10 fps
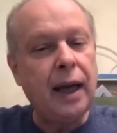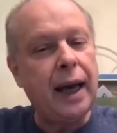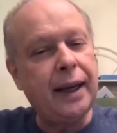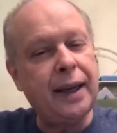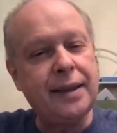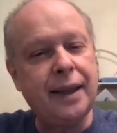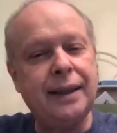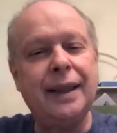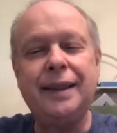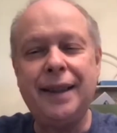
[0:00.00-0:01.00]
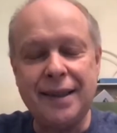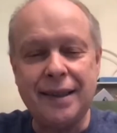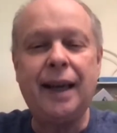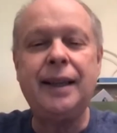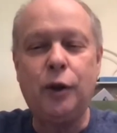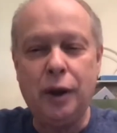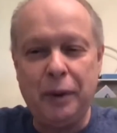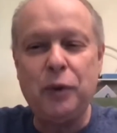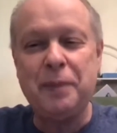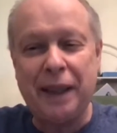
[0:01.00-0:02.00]
And I said, "Yes, I know him. He
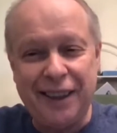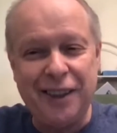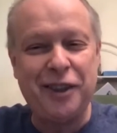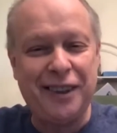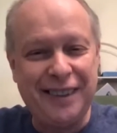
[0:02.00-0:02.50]
was my teacher."